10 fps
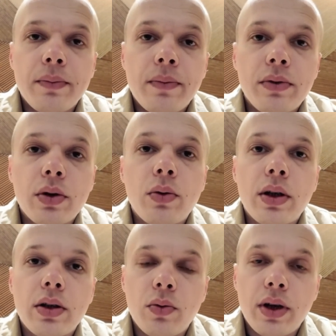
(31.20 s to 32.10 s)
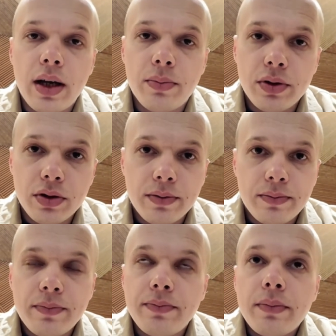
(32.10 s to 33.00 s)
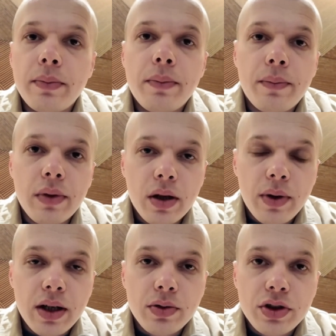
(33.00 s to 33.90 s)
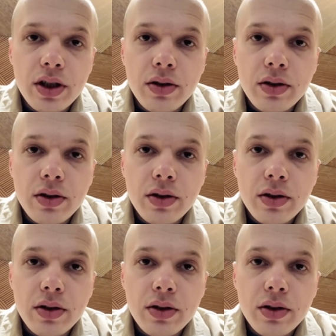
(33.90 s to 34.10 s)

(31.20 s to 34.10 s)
So here's what happened. A man reached